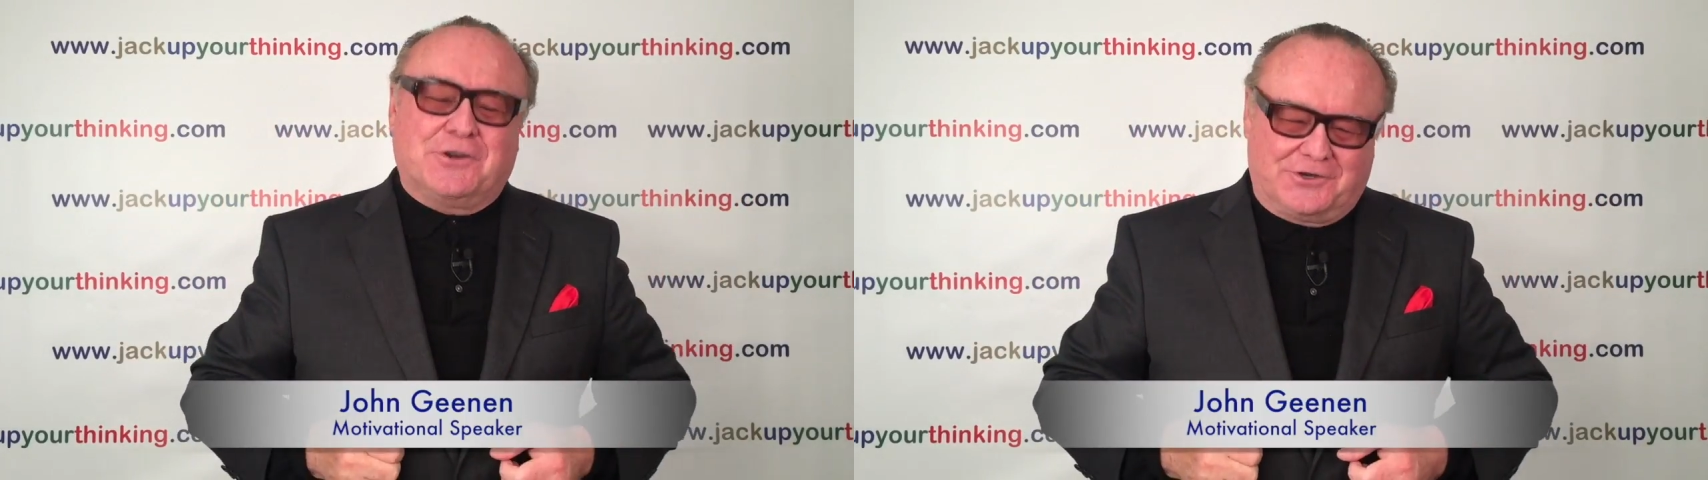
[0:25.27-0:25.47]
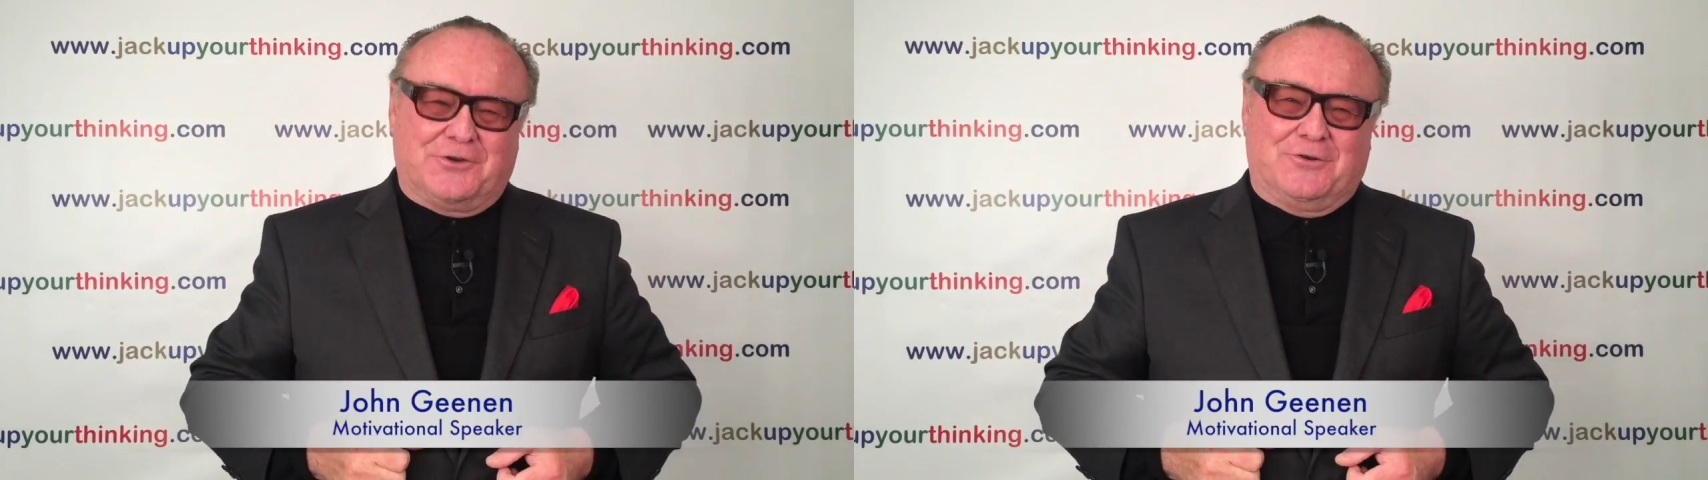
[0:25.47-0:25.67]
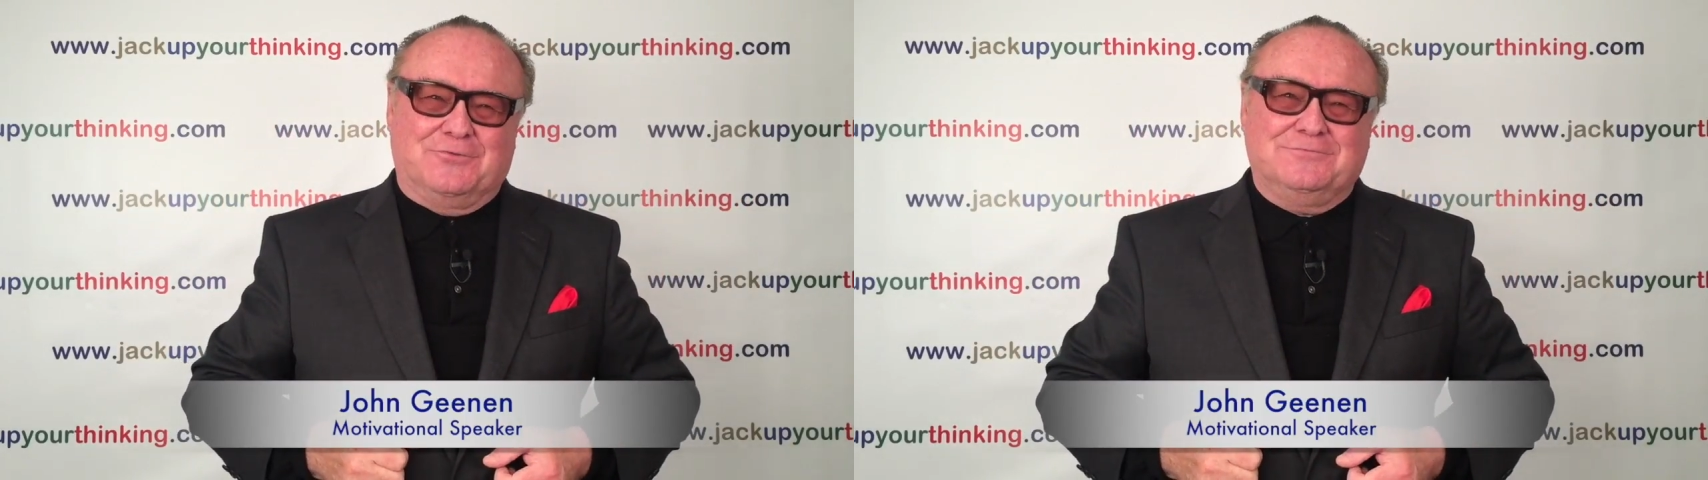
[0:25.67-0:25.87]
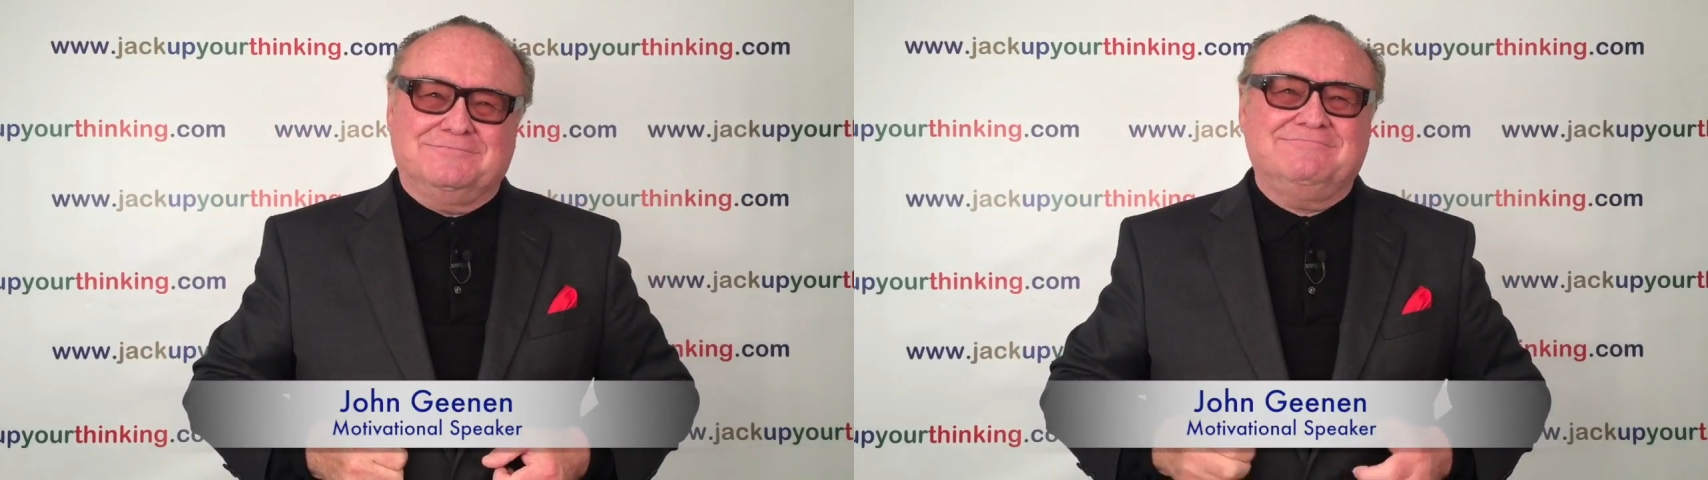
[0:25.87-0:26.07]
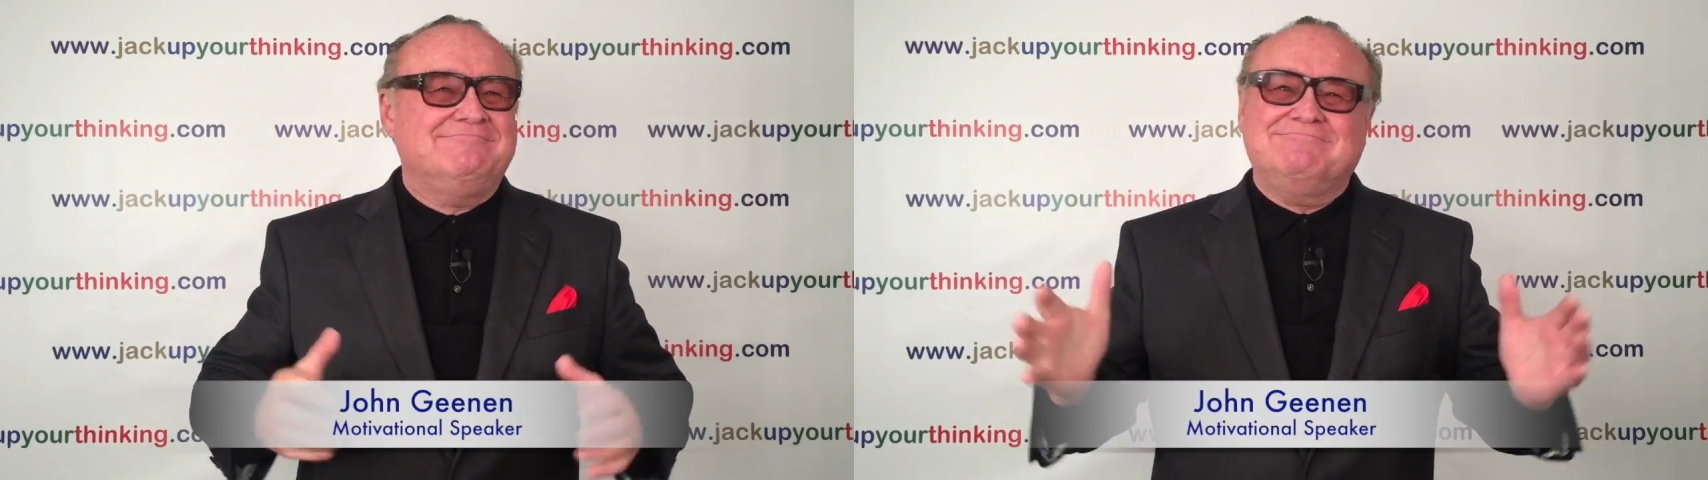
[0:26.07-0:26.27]
to do.
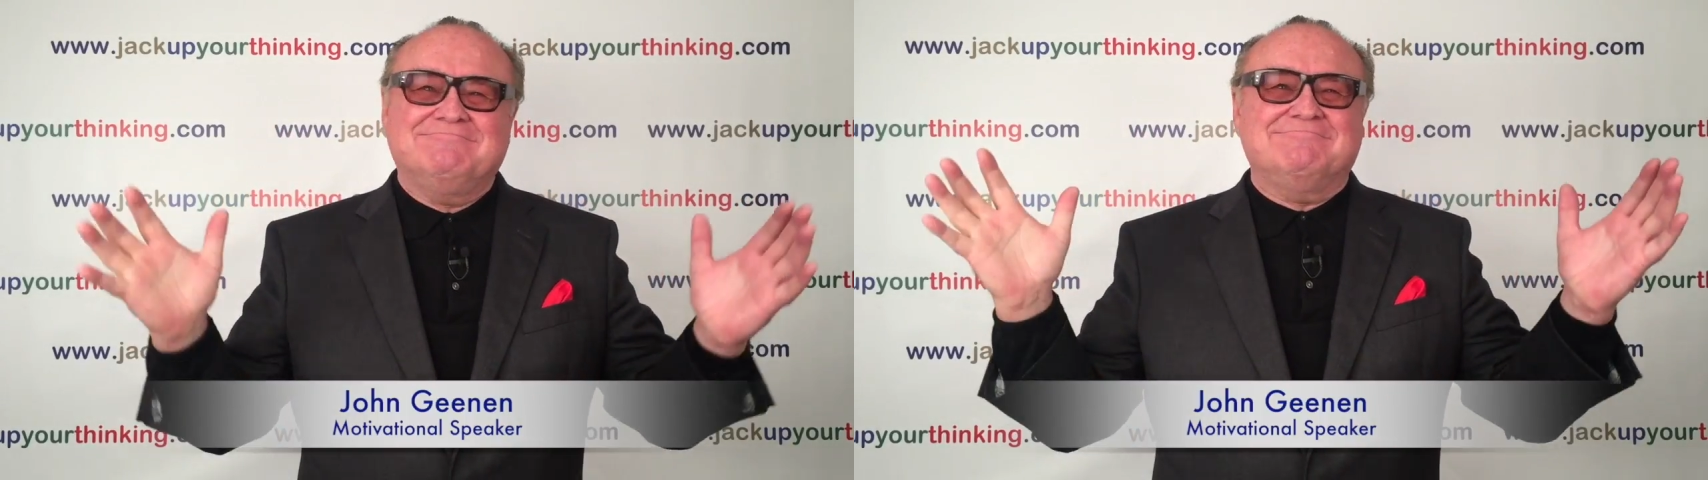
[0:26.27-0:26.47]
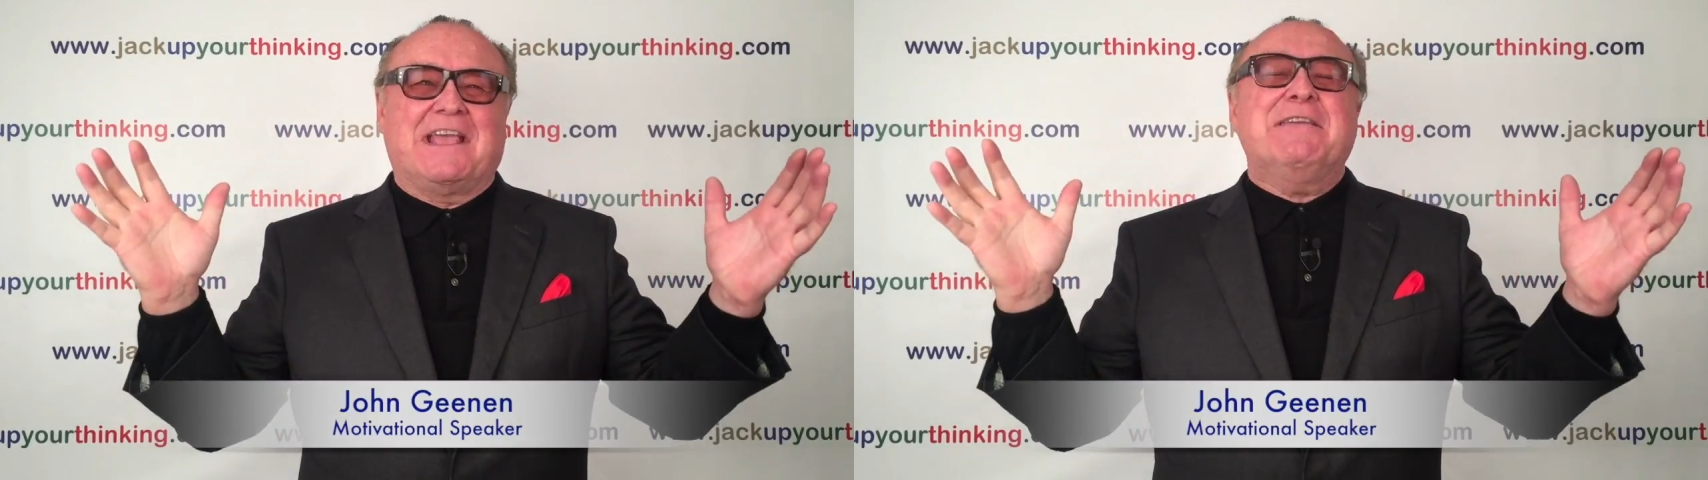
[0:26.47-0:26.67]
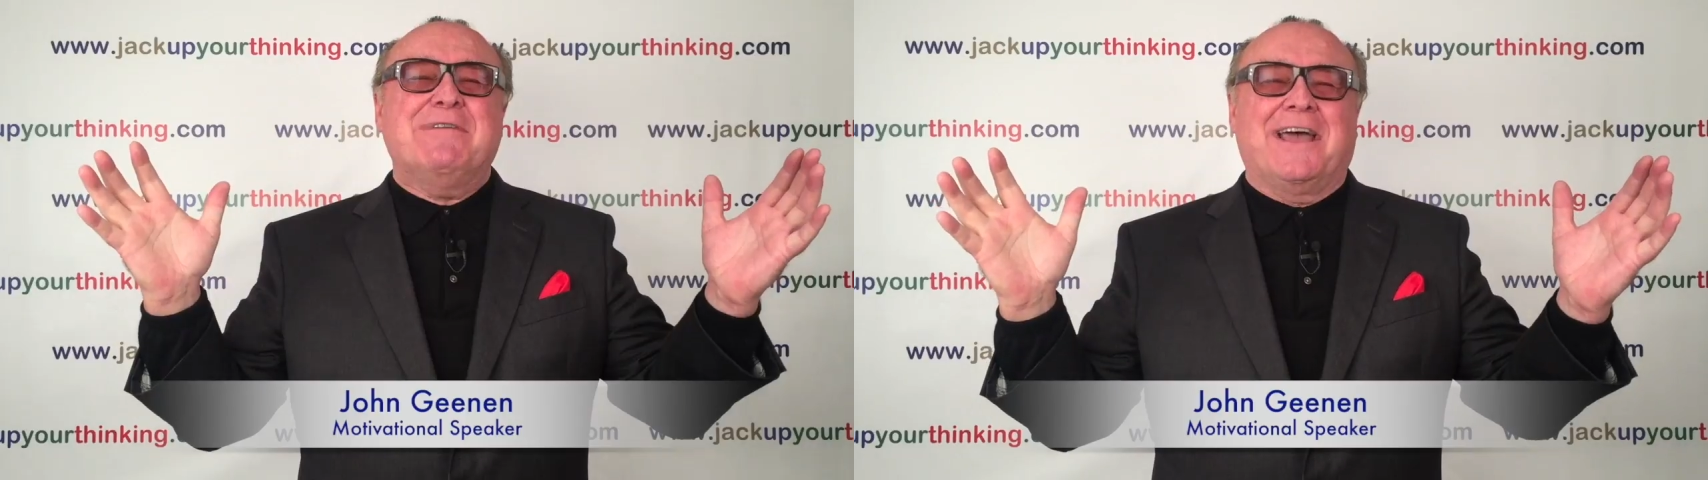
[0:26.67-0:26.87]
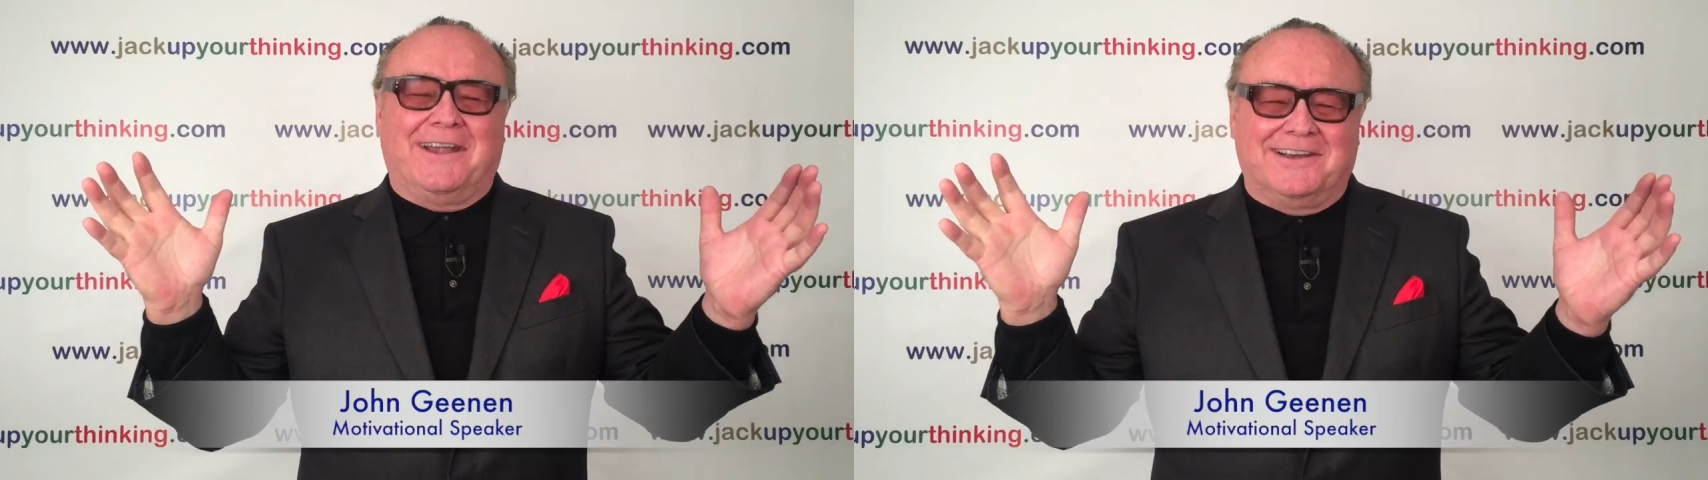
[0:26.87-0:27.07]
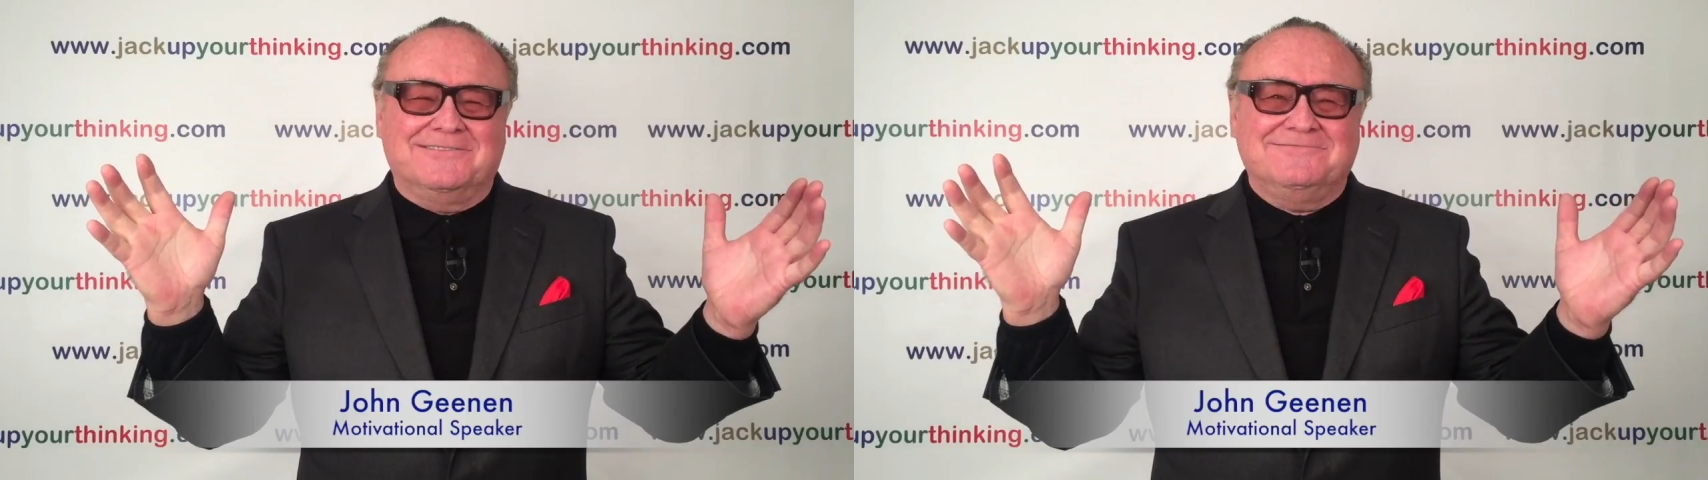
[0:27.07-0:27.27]
Amen.